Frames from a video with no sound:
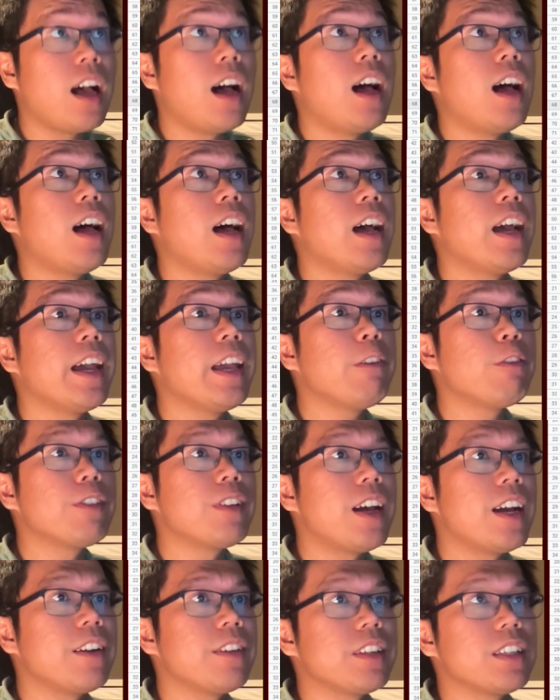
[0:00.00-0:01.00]
I
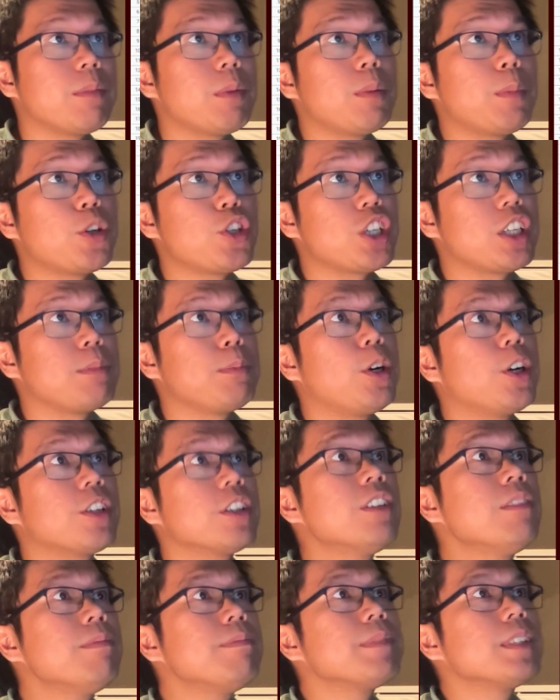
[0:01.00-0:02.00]
relied on someone much smarter.